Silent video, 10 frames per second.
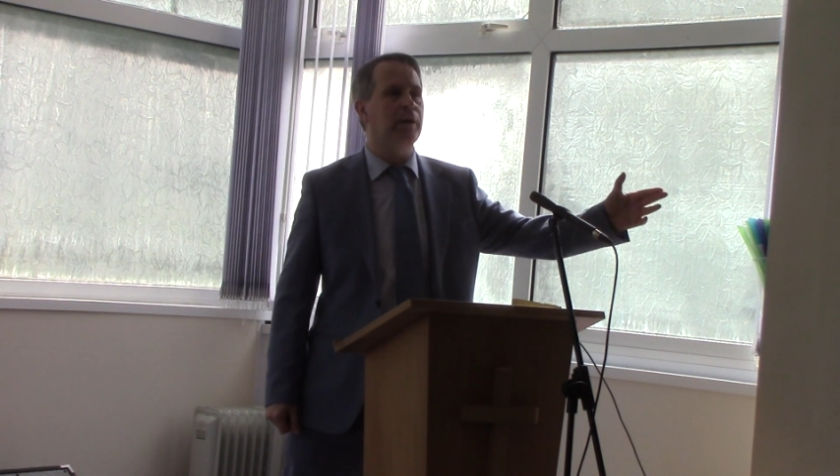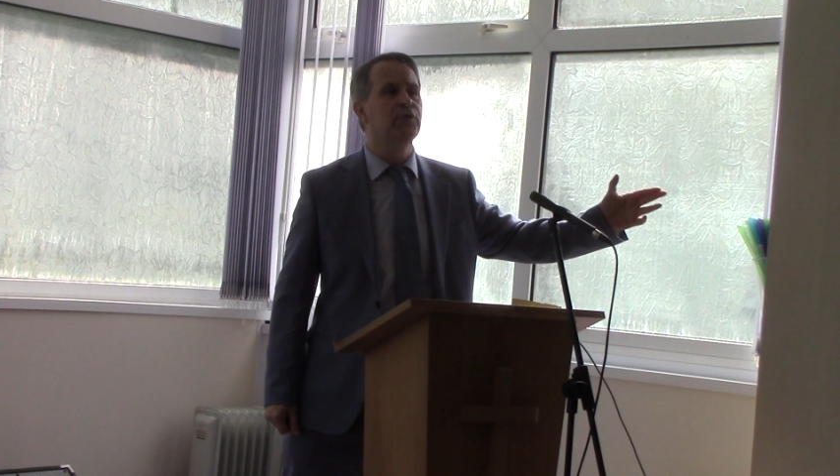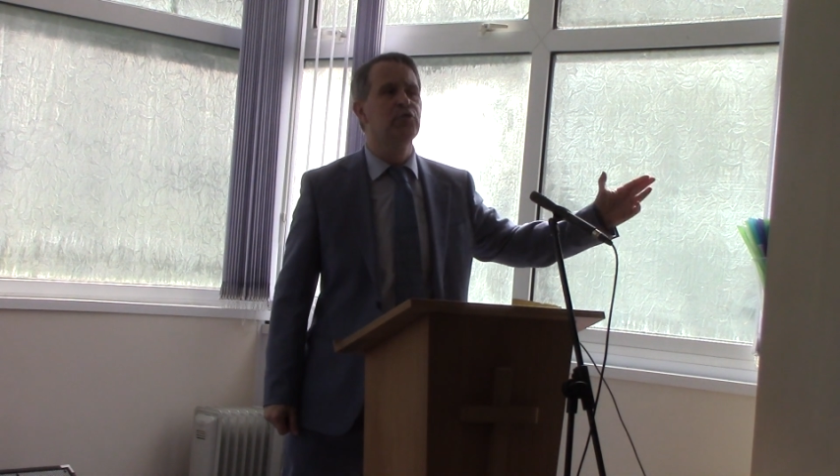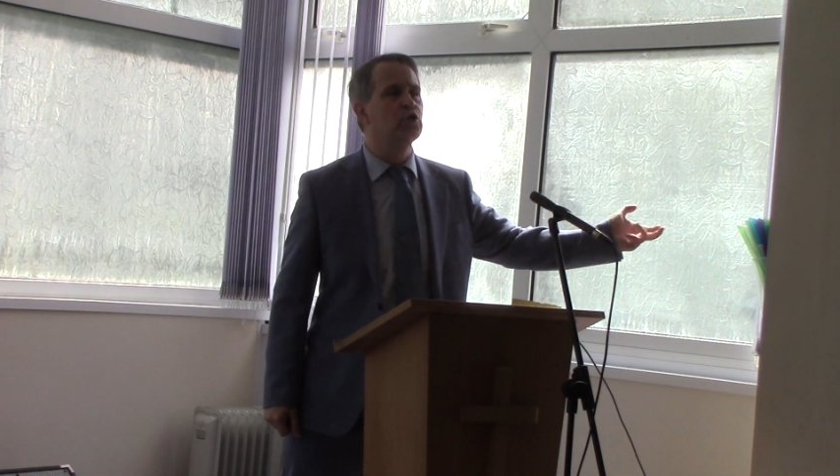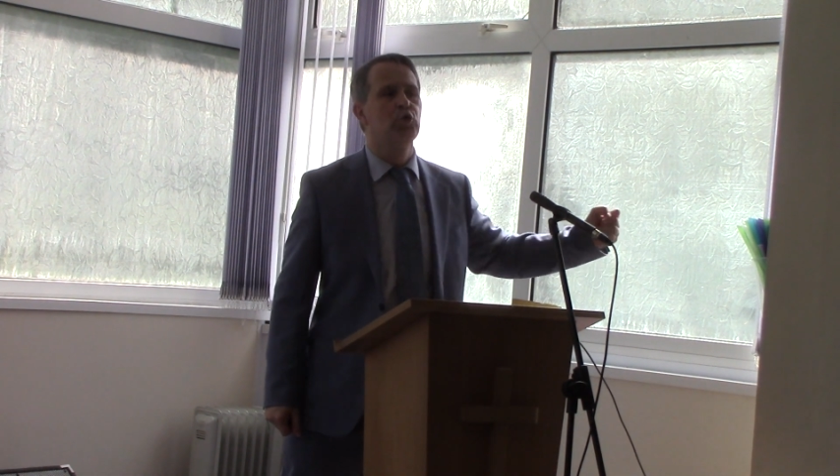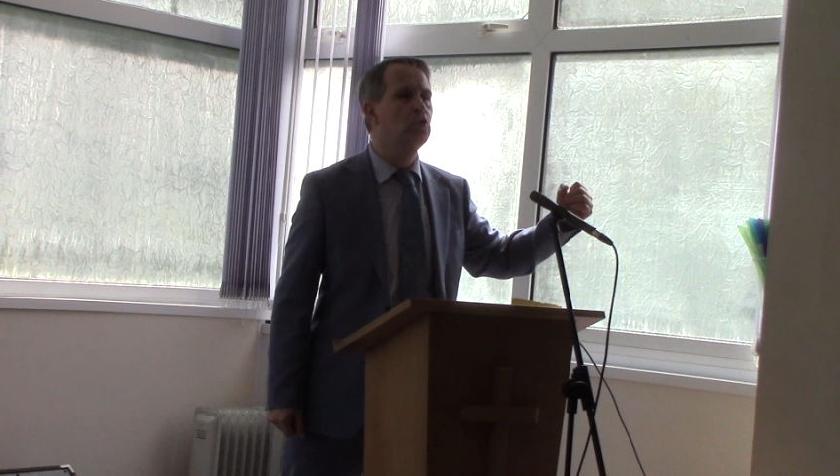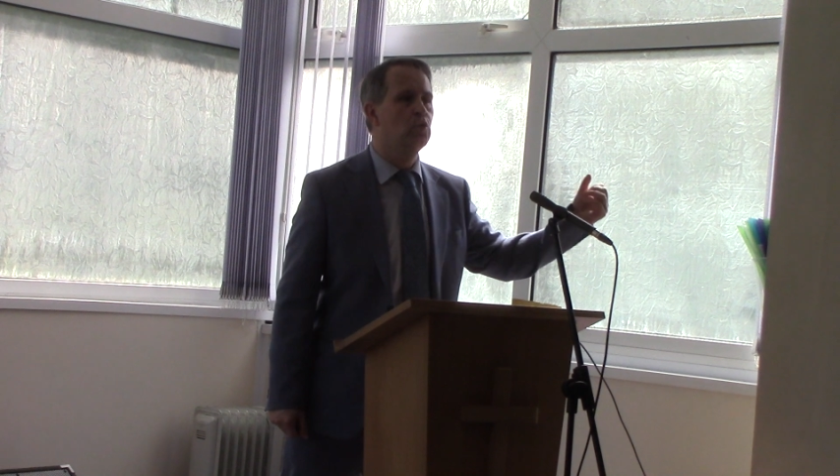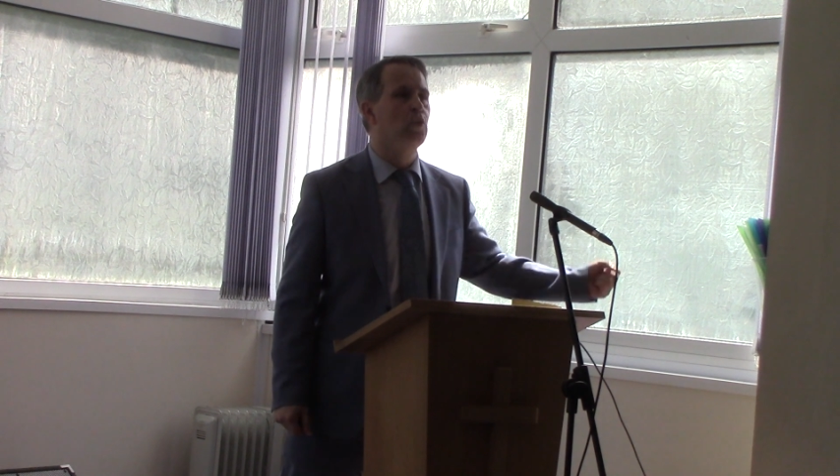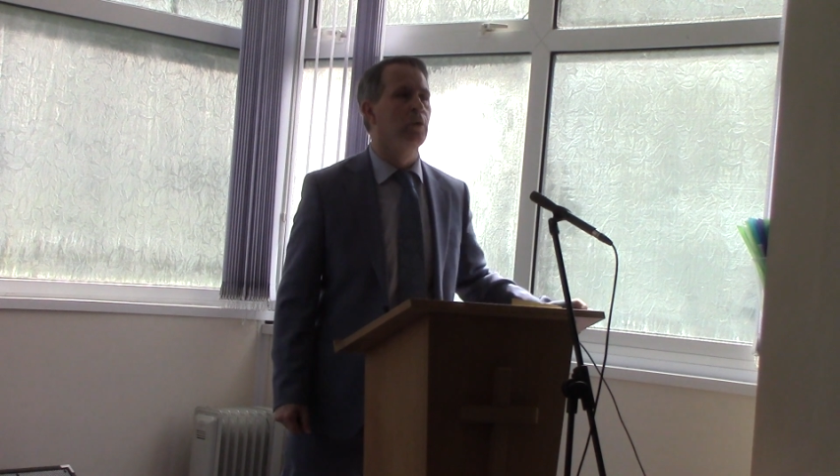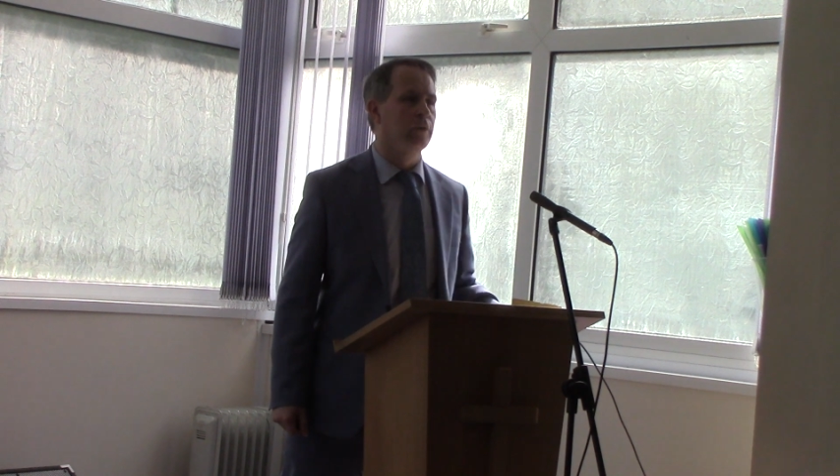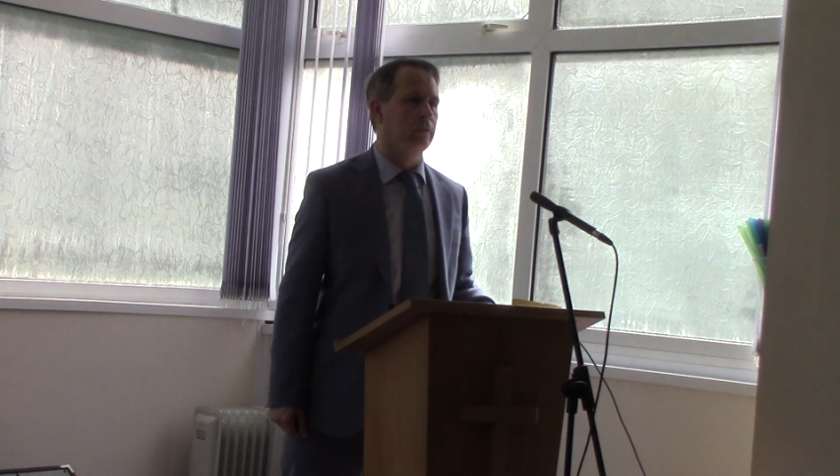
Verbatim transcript: undo